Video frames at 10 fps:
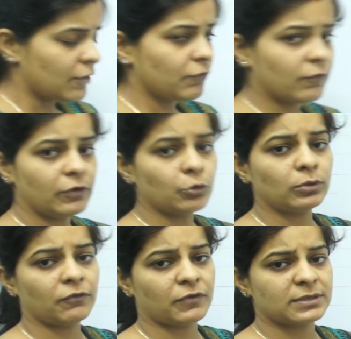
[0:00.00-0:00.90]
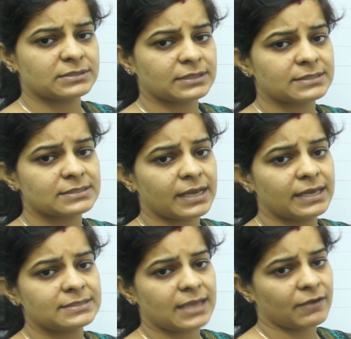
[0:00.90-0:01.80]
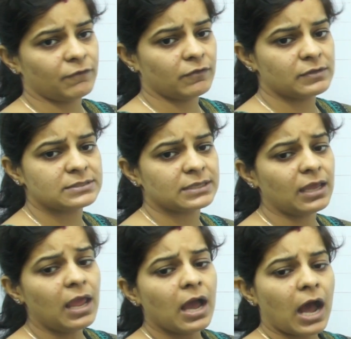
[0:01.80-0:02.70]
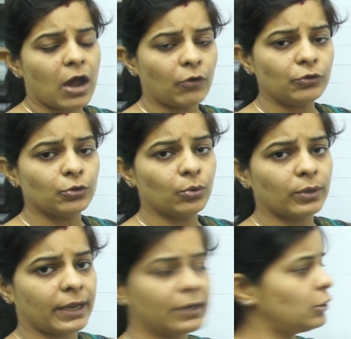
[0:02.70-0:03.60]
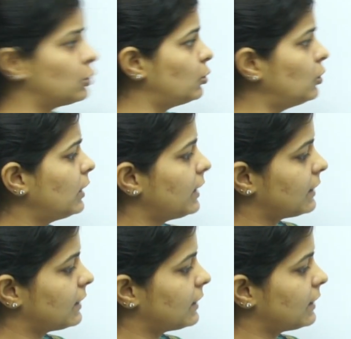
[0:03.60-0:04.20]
We will do the first exercise and we will see how you can do